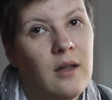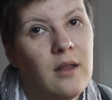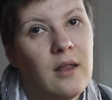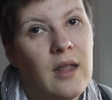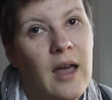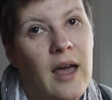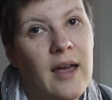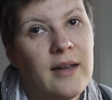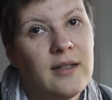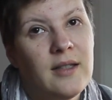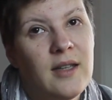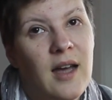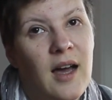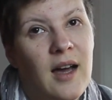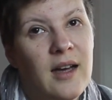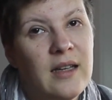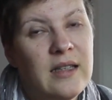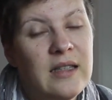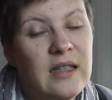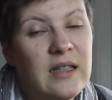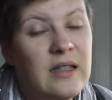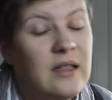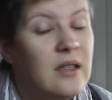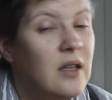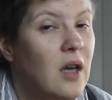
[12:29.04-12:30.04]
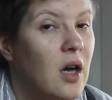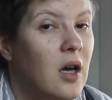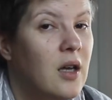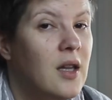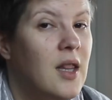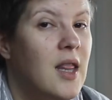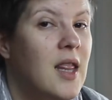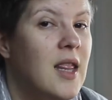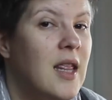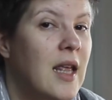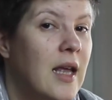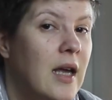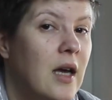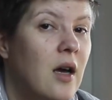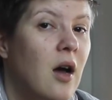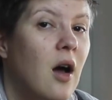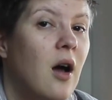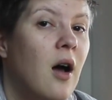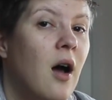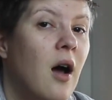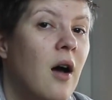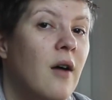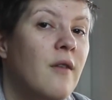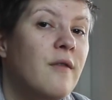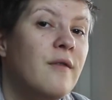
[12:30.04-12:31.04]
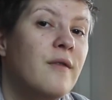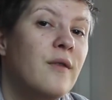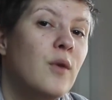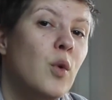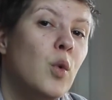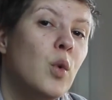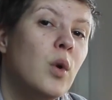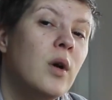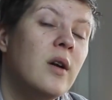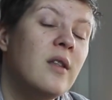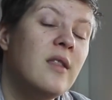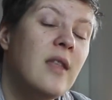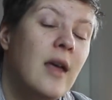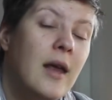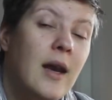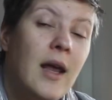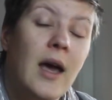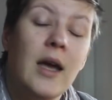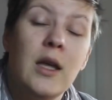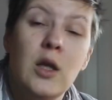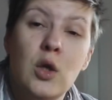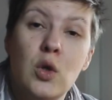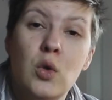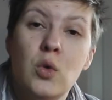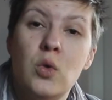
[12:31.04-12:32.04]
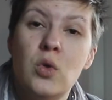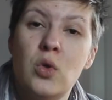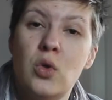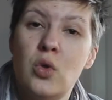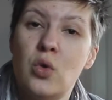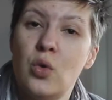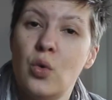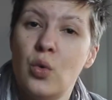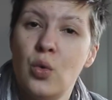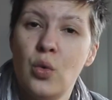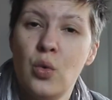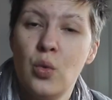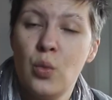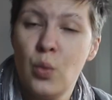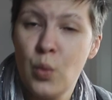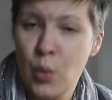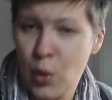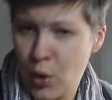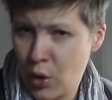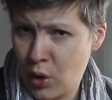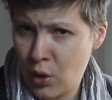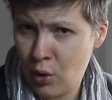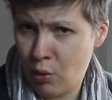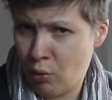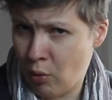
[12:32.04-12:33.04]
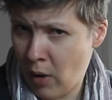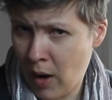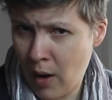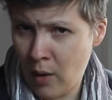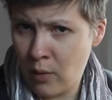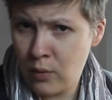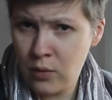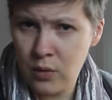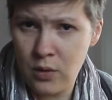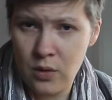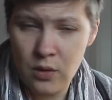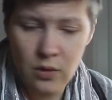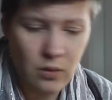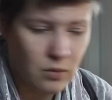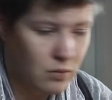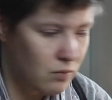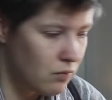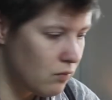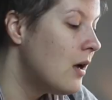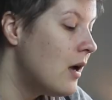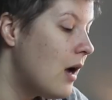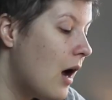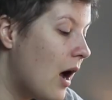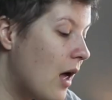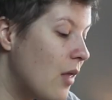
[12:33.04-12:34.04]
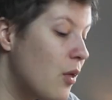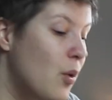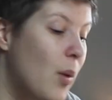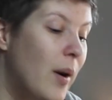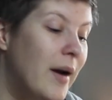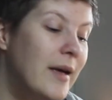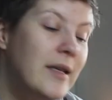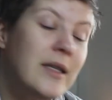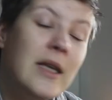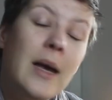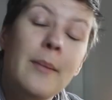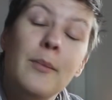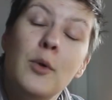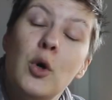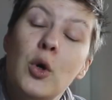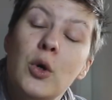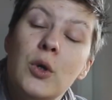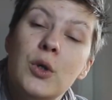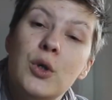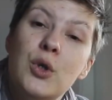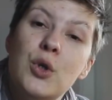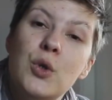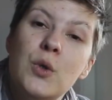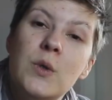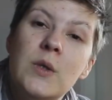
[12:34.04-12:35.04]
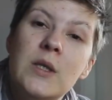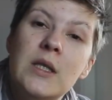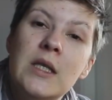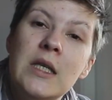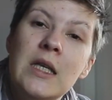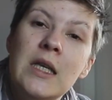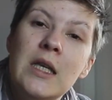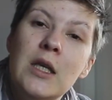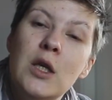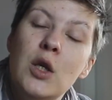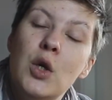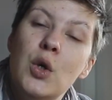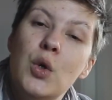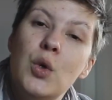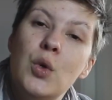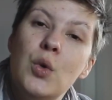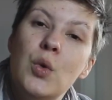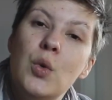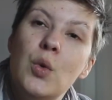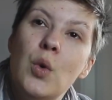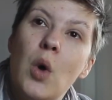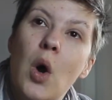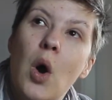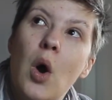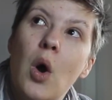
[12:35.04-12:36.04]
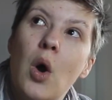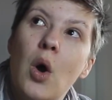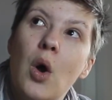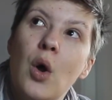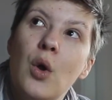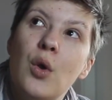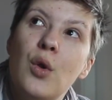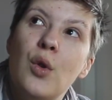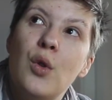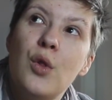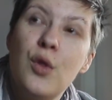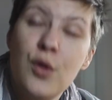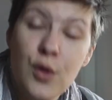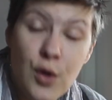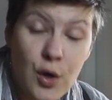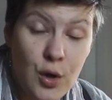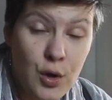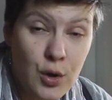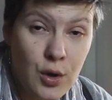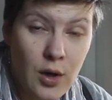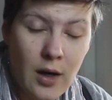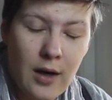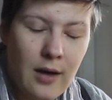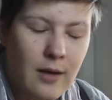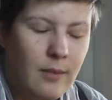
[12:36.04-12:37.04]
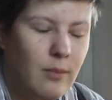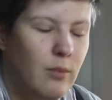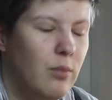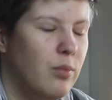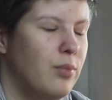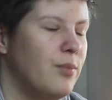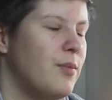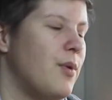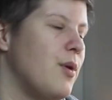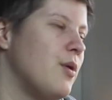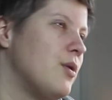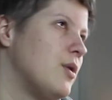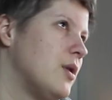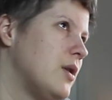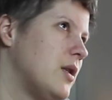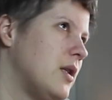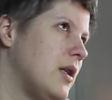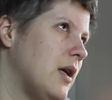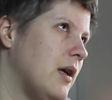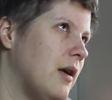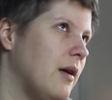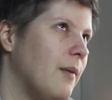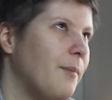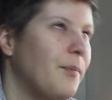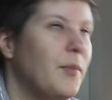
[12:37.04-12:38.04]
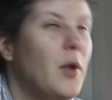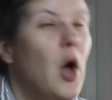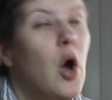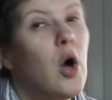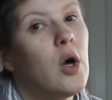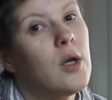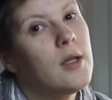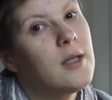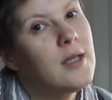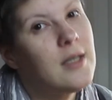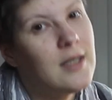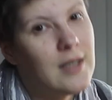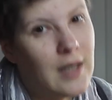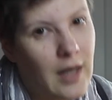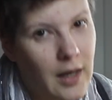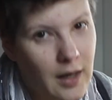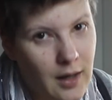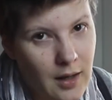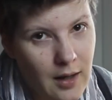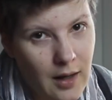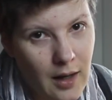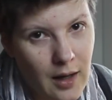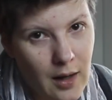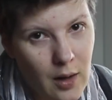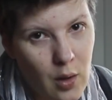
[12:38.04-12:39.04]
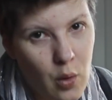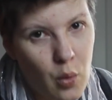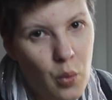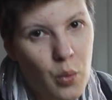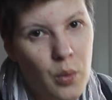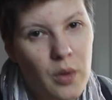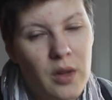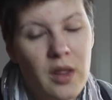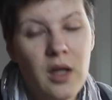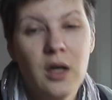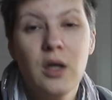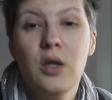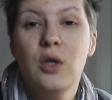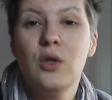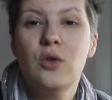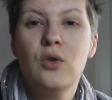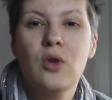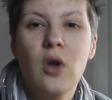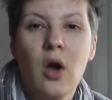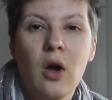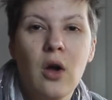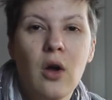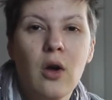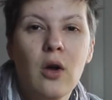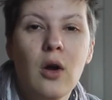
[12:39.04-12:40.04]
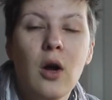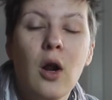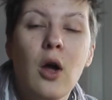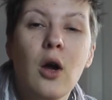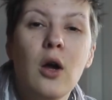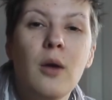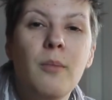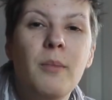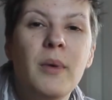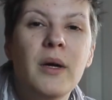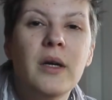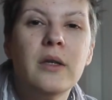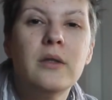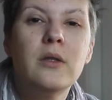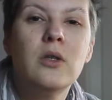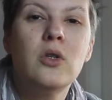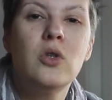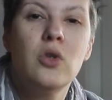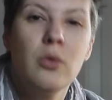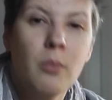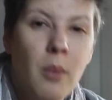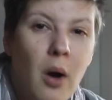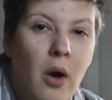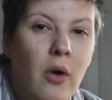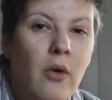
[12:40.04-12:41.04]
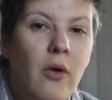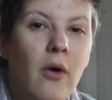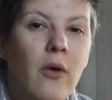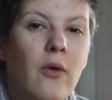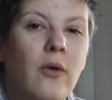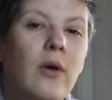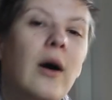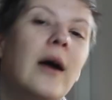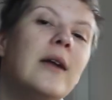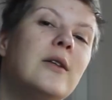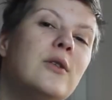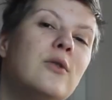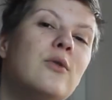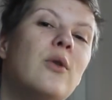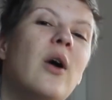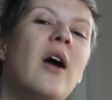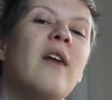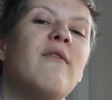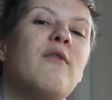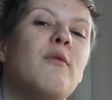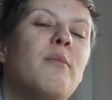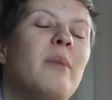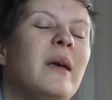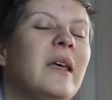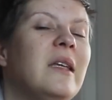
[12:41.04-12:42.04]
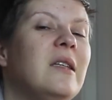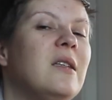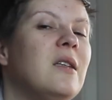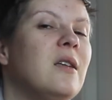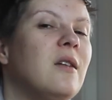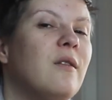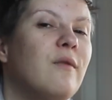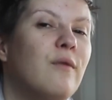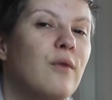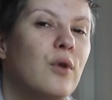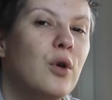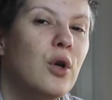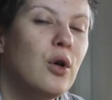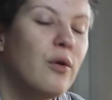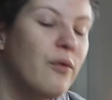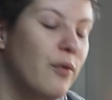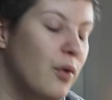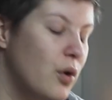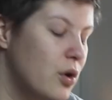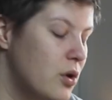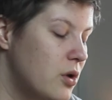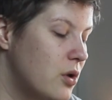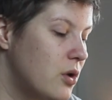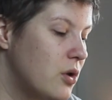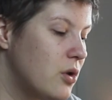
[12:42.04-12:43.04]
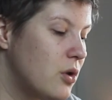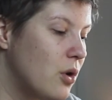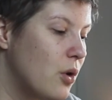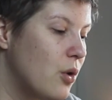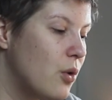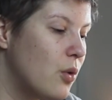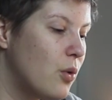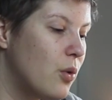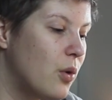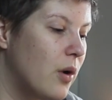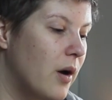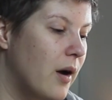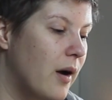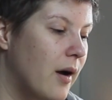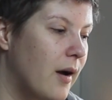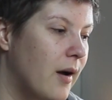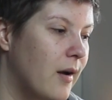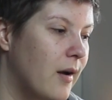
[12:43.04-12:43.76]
that I did not think of or that I used to work around. Otherwise, I'm going to see you on Thursday, on Saturday with a new taco clock, but tomorrow I do have a painting for you first, so